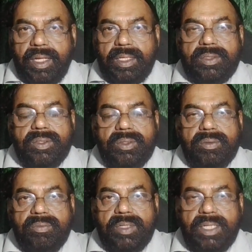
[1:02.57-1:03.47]
So
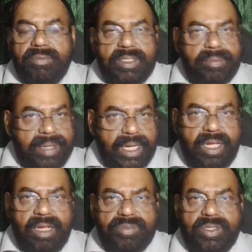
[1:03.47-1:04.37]
with the
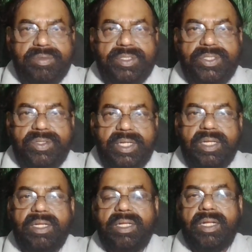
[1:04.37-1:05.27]
breaking of Soviet Union,